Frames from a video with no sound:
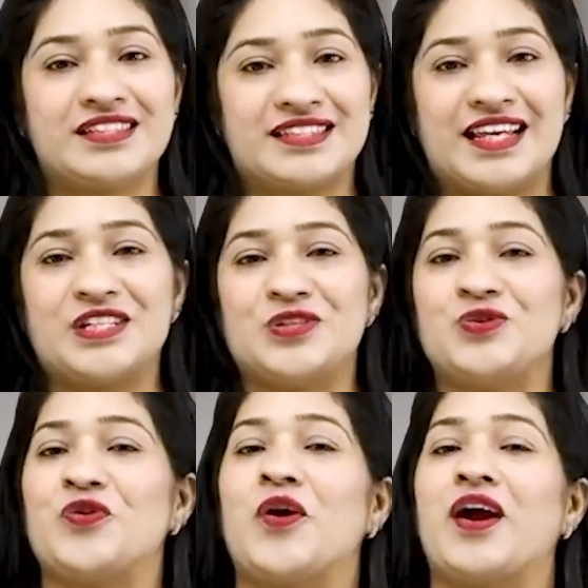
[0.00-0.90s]
Stay
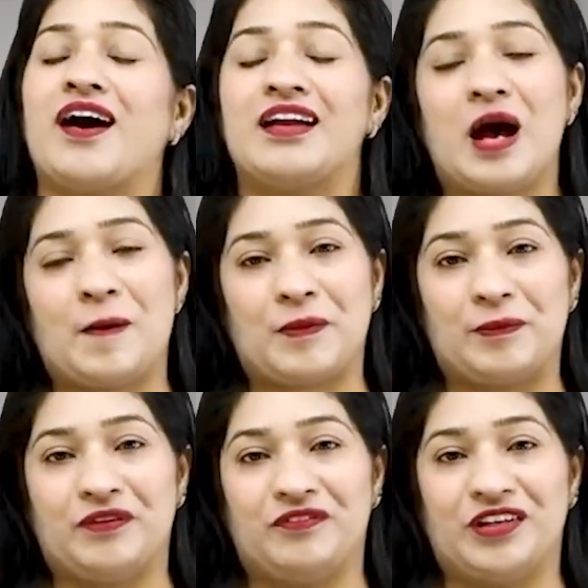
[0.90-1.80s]
tuned for our
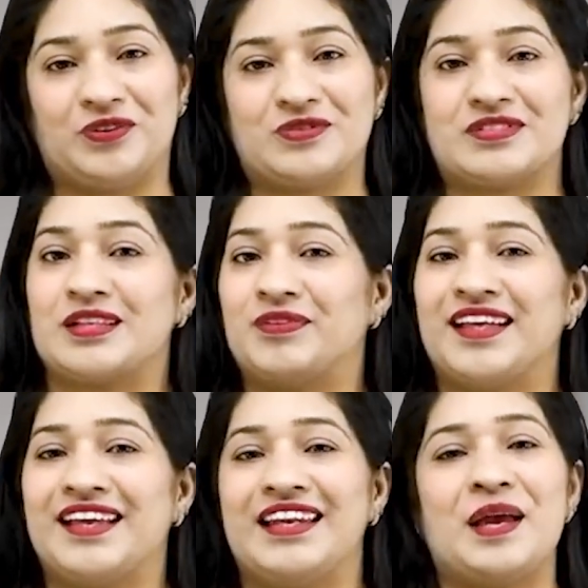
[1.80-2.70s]
upcoming videos. Tab
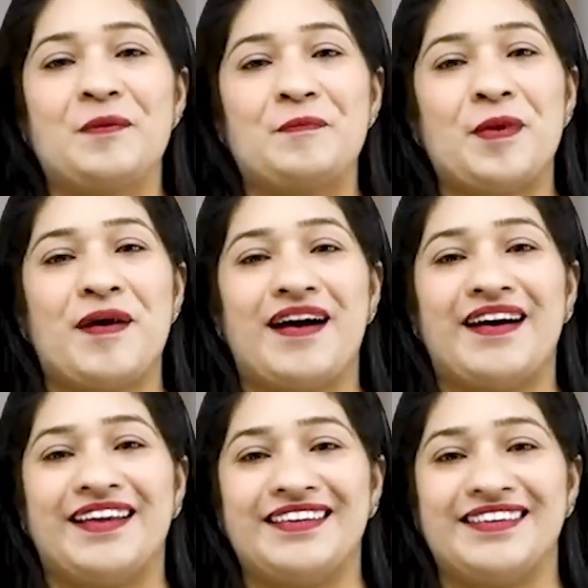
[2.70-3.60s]
tak ke liye, bye
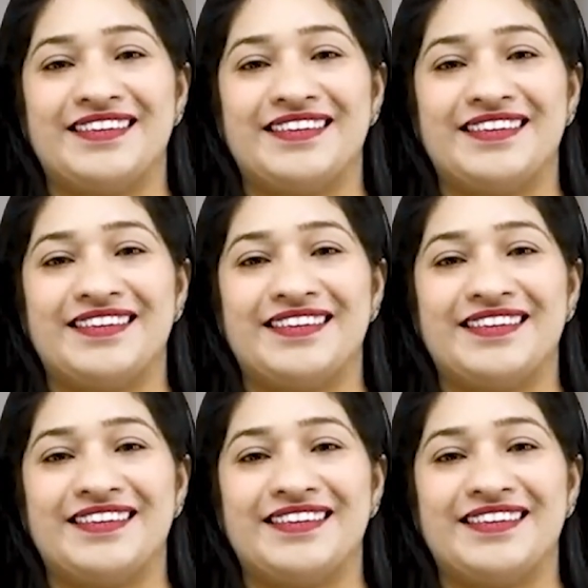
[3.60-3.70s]
bye.